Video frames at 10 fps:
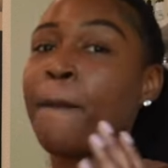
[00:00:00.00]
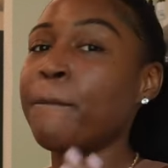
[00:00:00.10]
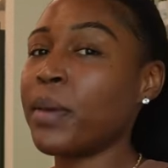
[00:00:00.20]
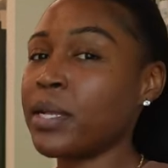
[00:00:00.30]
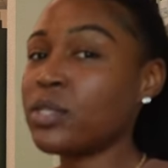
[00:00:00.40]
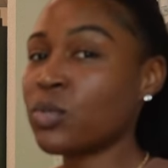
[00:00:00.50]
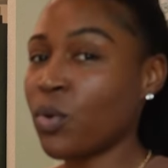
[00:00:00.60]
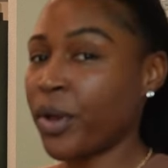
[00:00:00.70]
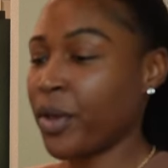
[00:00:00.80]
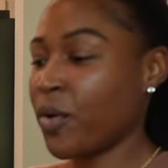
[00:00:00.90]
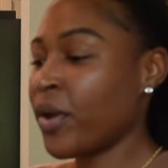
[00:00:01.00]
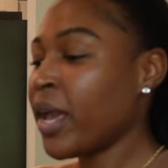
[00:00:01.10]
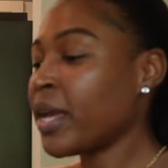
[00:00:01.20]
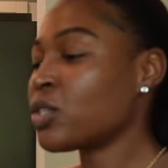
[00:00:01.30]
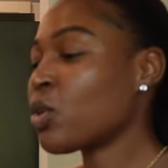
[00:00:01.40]
men's oil.
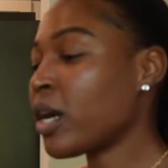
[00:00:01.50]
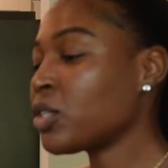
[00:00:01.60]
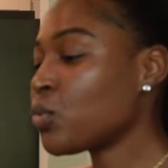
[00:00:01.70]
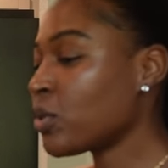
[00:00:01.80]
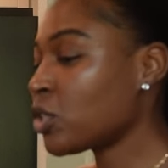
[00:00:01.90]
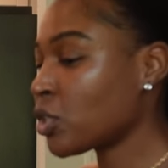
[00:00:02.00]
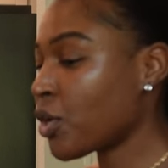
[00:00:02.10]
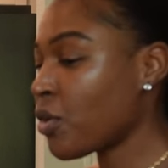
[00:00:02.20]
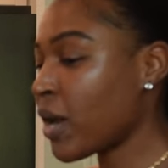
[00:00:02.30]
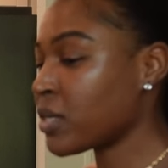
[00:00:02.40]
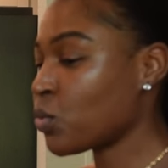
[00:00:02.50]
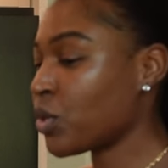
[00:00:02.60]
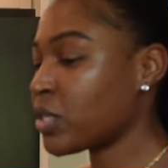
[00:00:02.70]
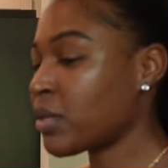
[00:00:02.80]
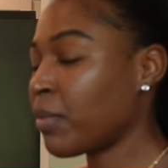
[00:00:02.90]
And so I just want to show you guys
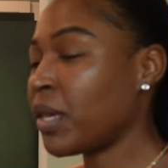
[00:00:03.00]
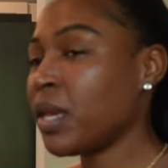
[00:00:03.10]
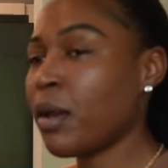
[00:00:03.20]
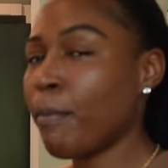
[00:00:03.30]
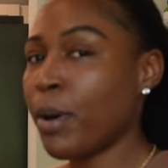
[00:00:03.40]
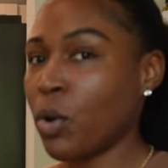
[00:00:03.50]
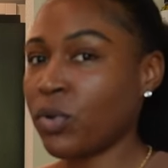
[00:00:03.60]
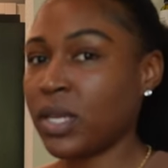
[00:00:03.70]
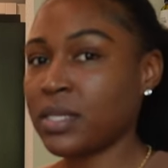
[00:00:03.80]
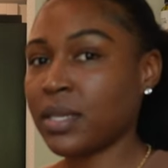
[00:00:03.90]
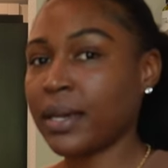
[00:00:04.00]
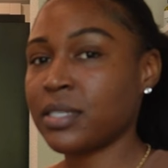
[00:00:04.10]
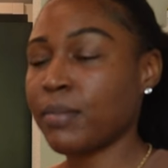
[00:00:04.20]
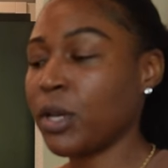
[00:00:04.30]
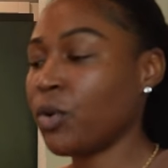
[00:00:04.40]
what are some key components, like
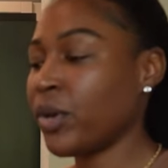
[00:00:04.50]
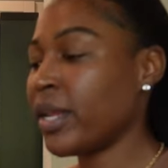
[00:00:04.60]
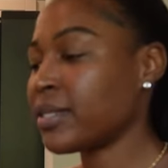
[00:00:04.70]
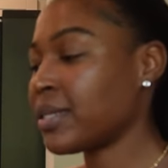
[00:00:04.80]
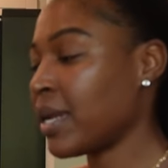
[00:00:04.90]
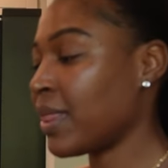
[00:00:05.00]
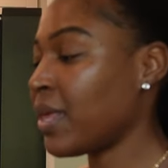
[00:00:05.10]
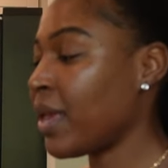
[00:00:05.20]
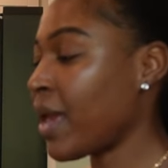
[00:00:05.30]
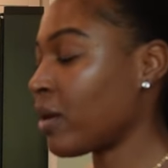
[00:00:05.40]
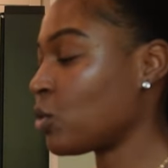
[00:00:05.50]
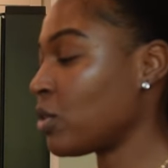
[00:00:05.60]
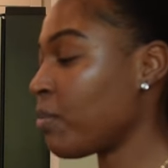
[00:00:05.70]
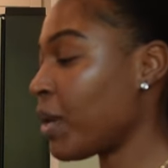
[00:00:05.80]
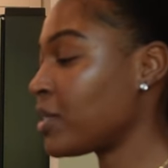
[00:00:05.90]
some ingredients that I think
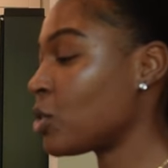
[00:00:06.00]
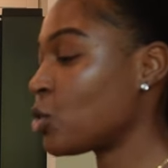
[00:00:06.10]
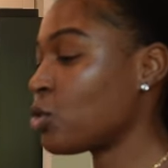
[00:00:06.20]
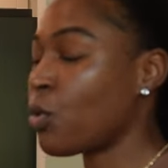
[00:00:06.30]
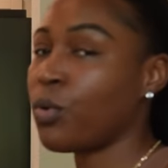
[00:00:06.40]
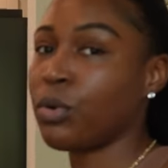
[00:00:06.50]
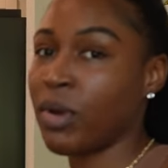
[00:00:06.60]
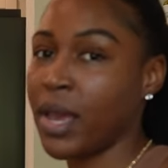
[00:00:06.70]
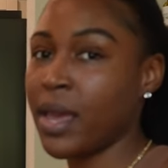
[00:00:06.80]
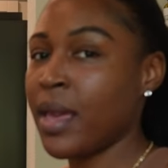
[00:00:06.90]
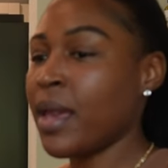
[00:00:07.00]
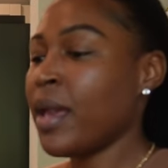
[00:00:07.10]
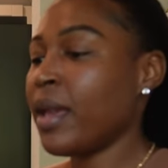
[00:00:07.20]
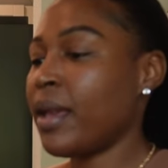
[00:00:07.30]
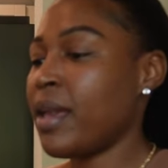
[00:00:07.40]
actually makes it so great
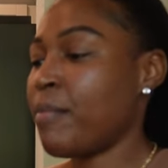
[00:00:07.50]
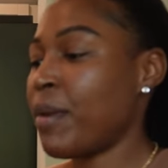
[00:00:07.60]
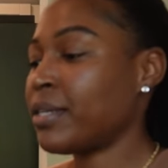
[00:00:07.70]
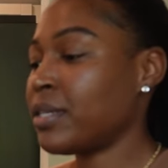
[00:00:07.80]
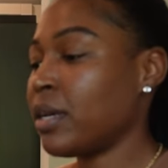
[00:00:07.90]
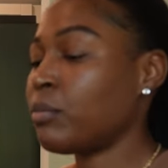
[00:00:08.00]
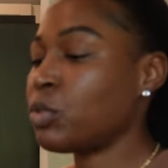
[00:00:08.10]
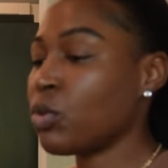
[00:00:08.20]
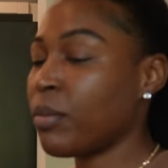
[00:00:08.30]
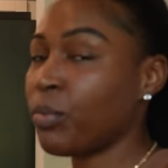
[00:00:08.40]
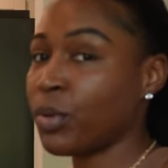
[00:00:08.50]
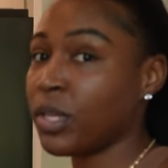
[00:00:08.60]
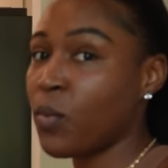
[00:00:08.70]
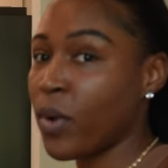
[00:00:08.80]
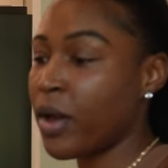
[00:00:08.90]
and makes it absorb
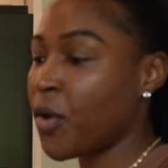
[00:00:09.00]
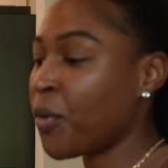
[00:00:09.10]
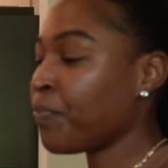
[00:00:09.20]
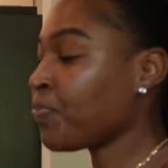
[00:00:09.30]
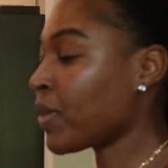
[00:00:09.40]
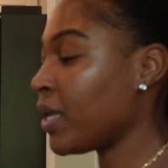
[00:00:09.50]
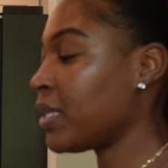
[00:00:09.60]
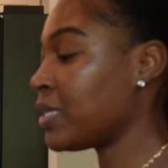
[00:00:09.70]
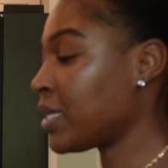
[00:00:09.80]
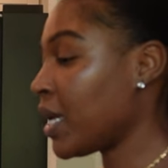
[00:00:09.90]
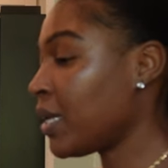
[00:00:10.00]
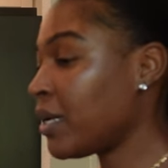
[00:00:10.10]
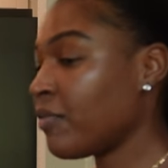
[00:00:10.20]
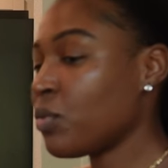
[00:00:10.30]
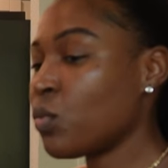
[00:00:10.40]
really well in the skin. And
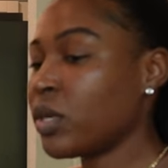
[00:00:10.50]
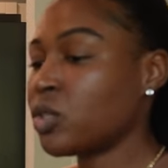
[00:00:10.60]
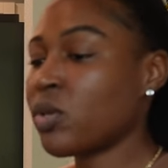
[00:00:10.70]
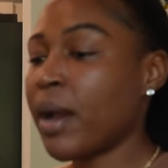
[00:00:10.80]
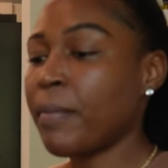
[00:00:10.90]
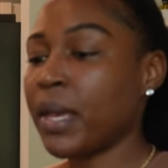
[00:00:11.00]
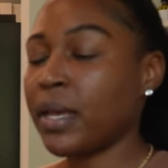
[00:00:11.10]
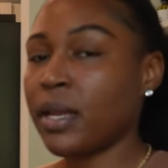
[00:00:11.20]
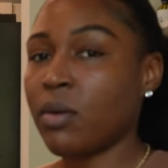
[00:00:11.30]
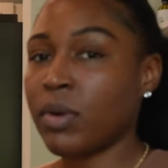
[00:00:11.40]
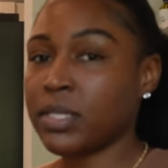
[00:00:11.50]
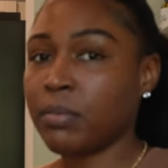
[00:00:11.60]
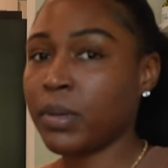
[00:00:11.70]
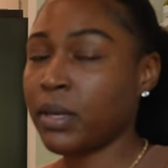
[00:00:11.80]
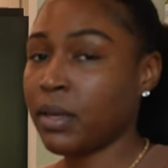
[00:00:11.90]
if you want to try making a recipe